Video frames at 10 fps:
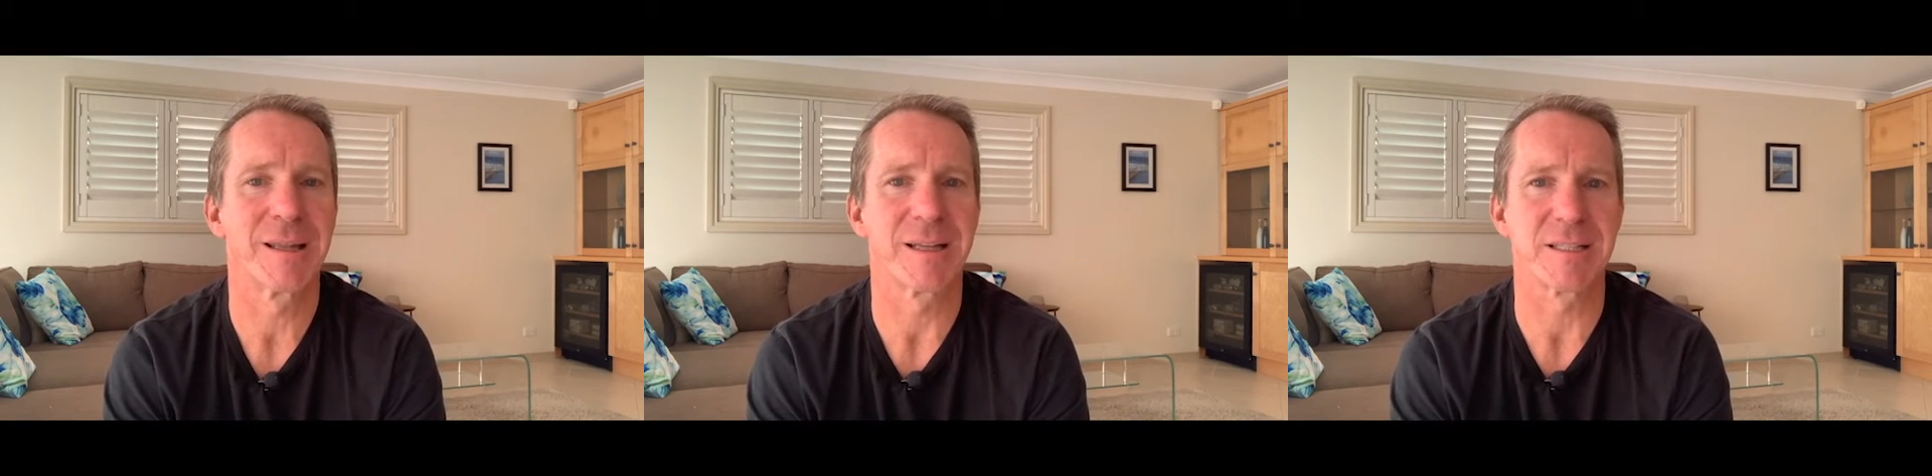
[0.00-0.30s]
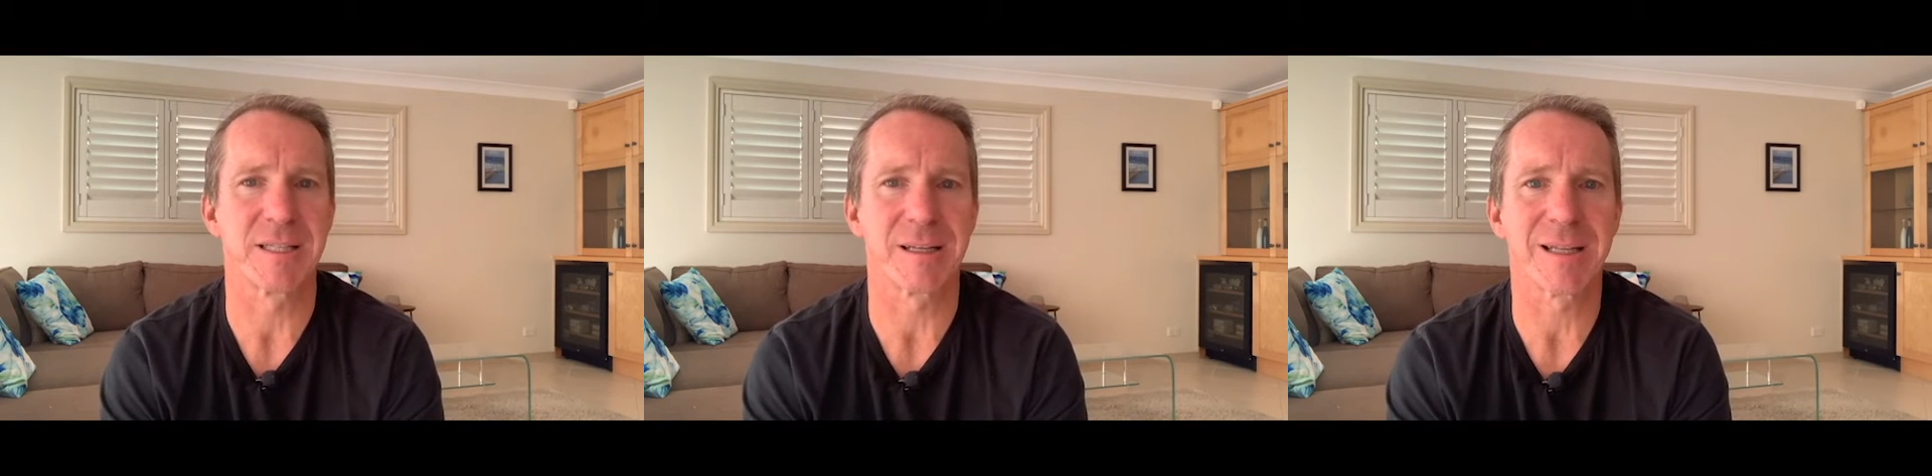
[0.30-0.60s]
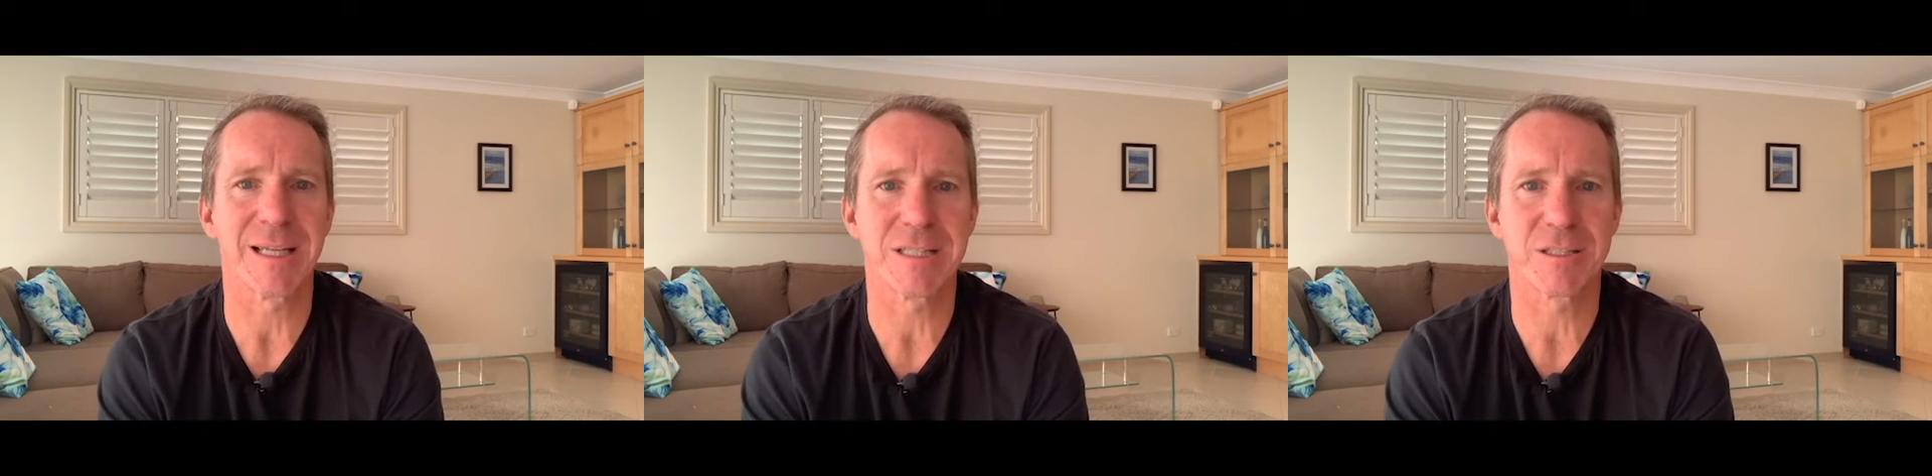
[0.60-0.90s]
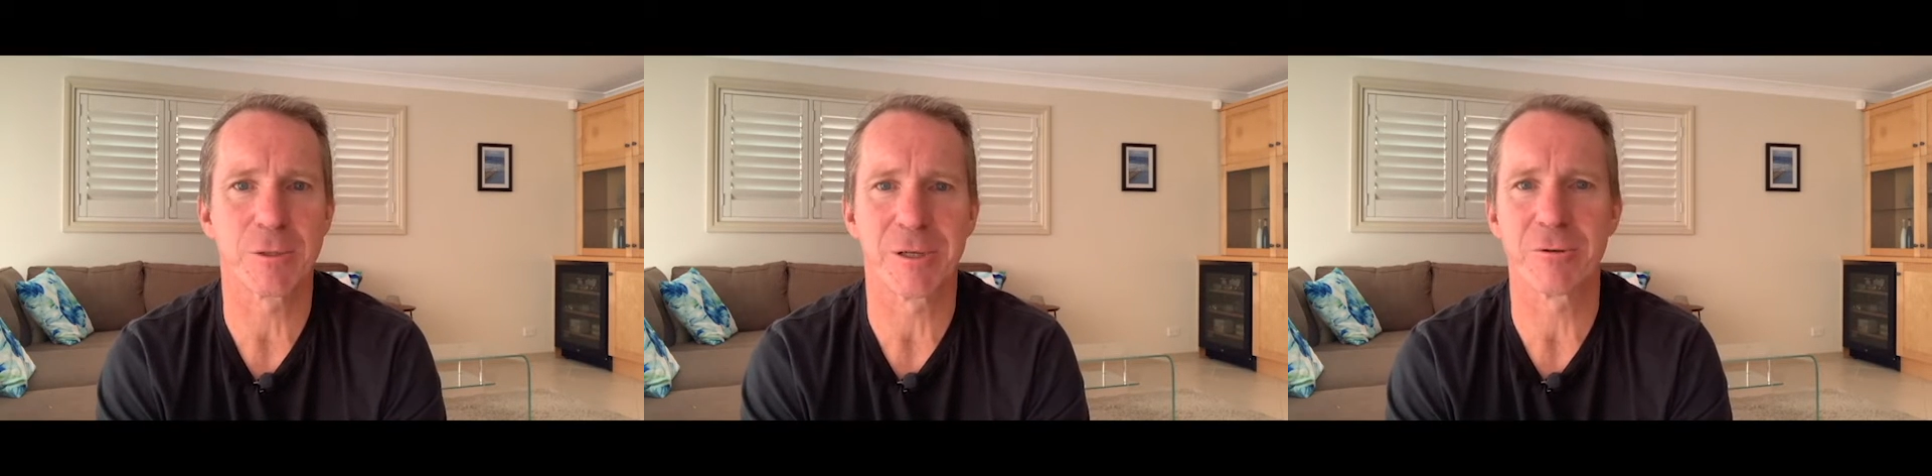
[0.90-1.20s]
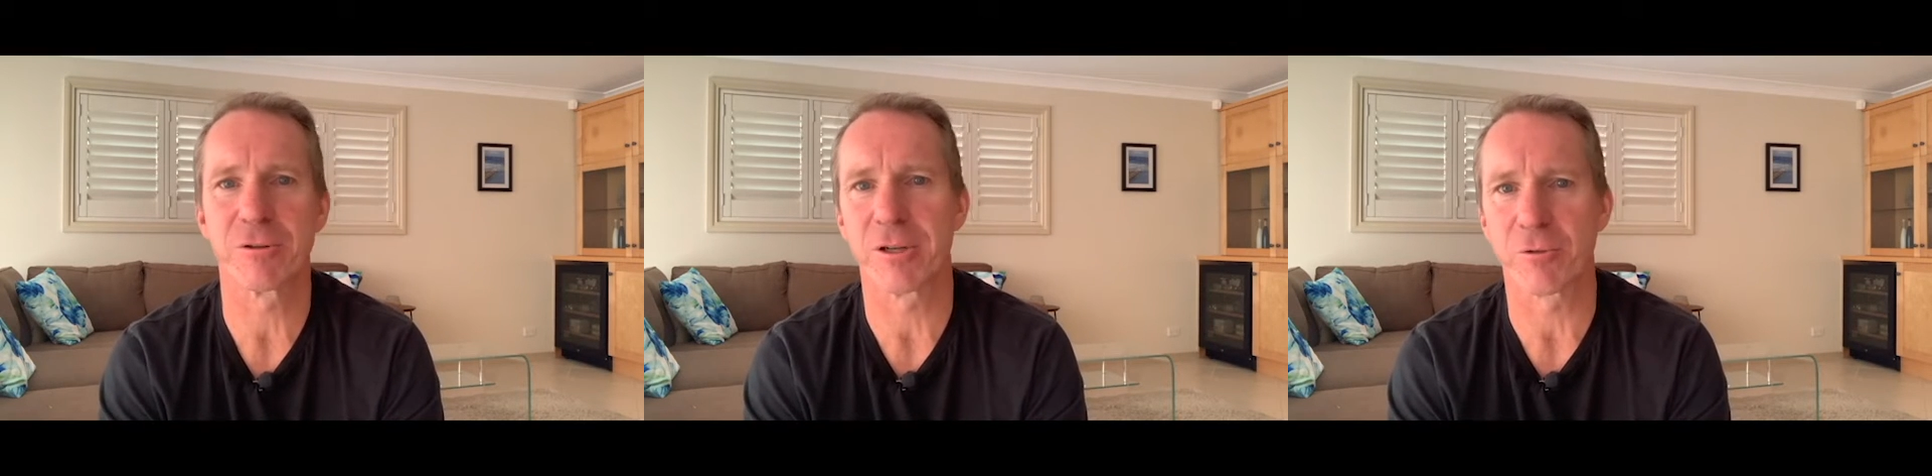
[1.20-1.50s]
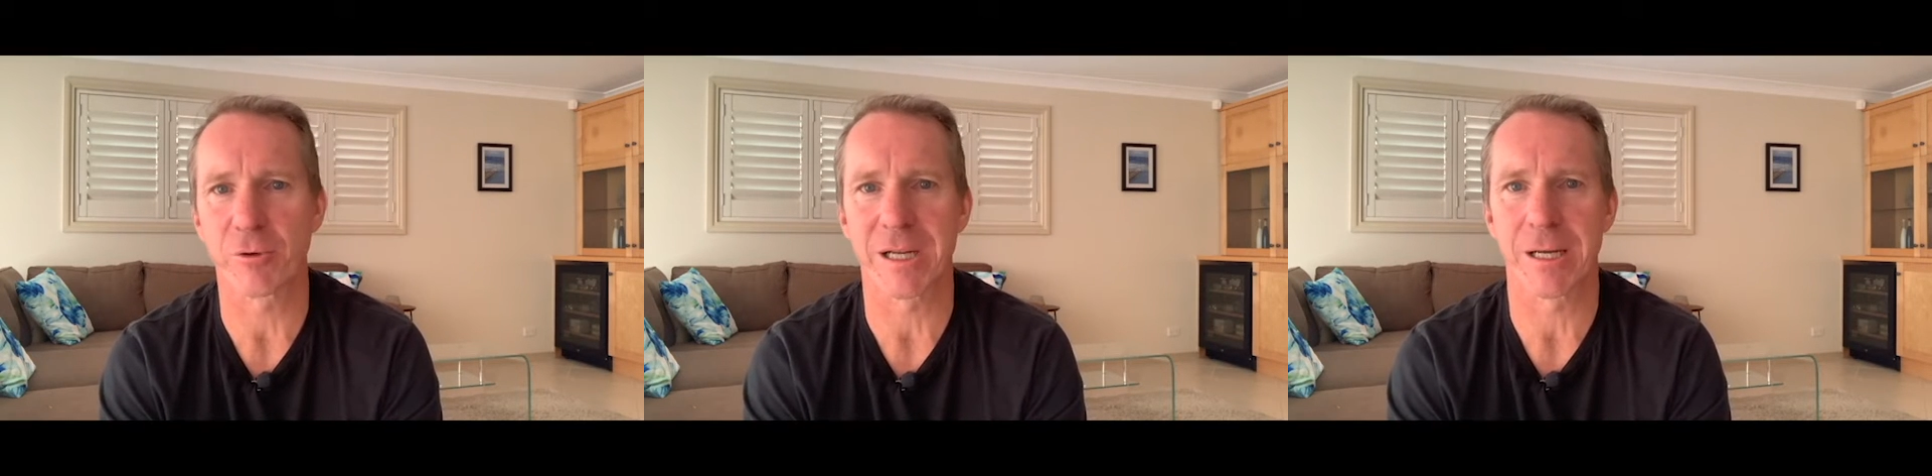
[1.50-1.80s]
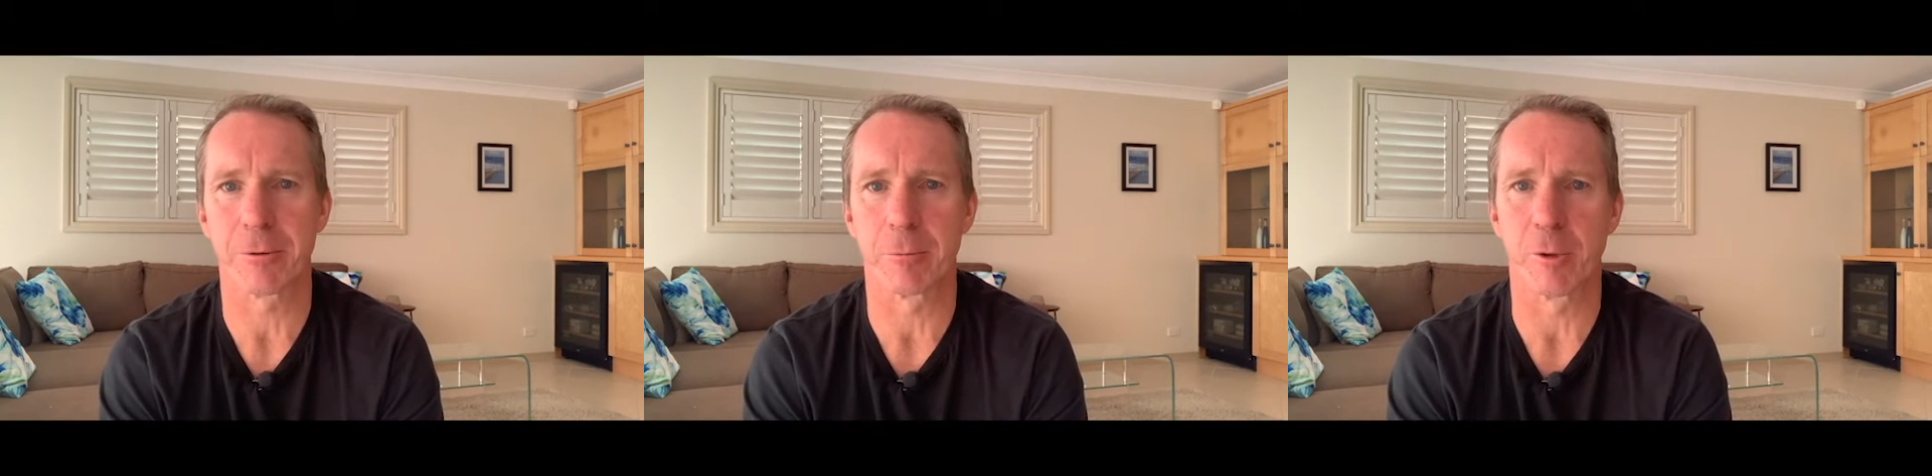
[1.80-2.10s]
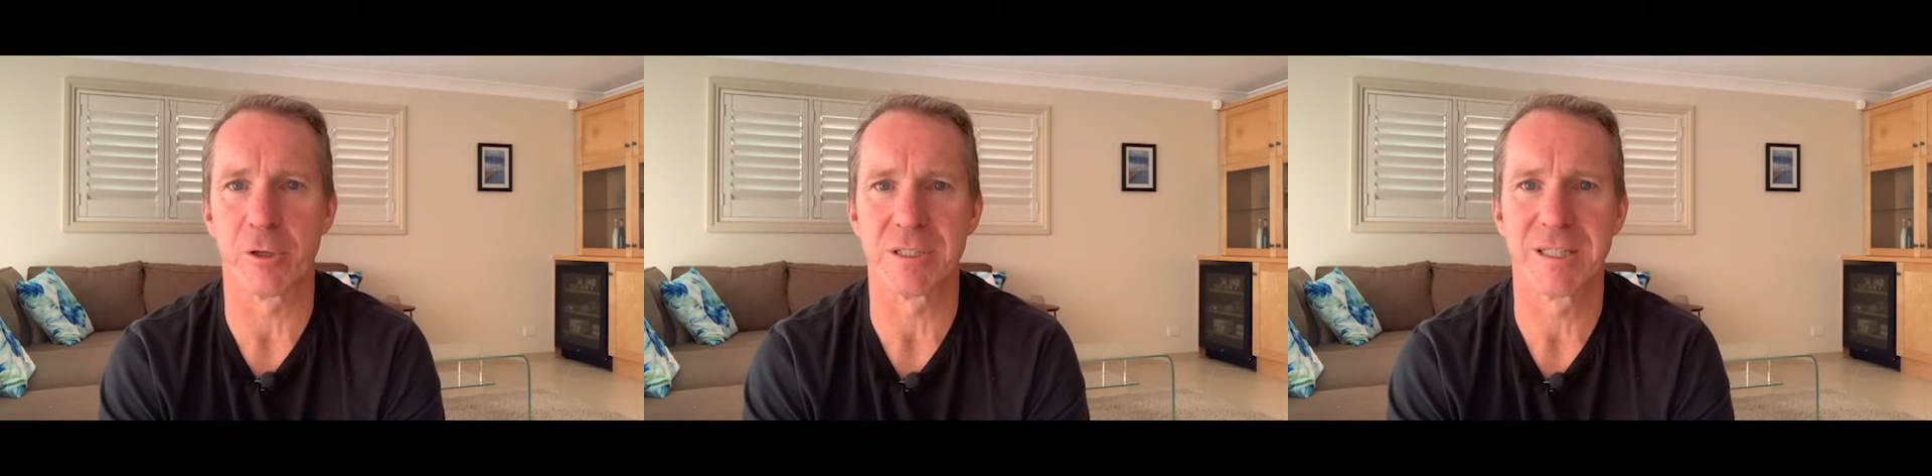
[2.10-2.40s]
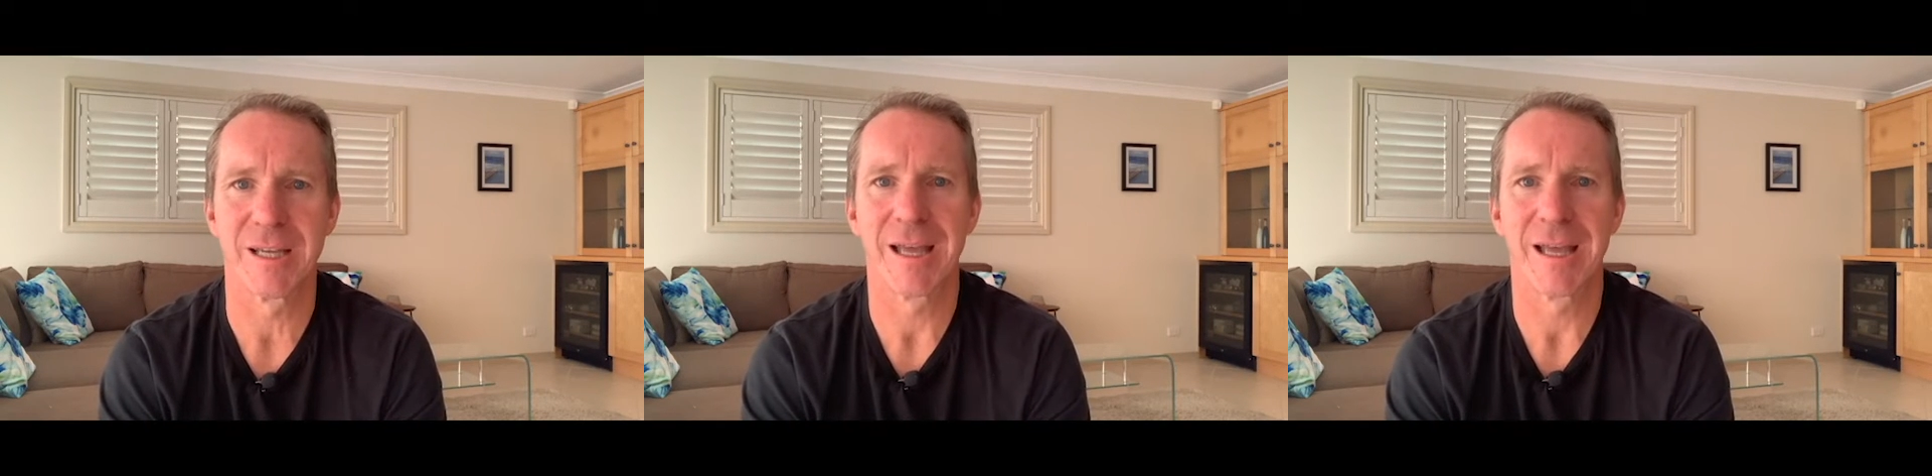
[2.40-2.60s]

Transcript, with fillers: that is at least two hundred to three hundred words.